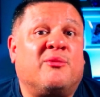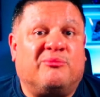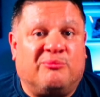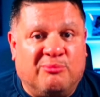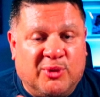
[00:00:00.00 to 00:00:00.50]

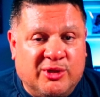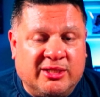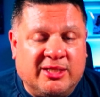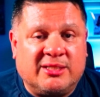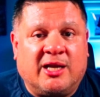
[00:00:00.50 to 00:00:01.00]

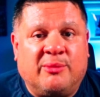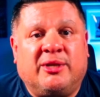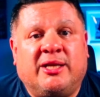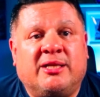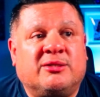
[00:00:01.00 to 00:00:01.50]
merging these
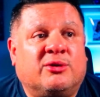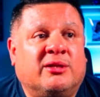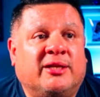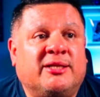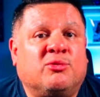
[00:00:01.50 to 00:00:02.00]
companies, or
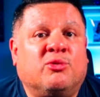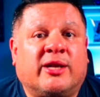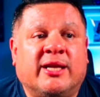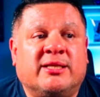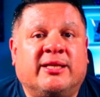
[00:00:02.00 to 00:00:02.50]
at least
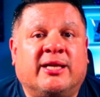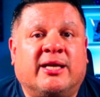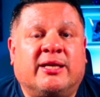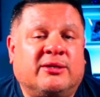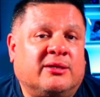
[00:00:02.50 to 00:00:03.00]
working
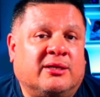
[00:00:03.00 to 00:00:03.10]
together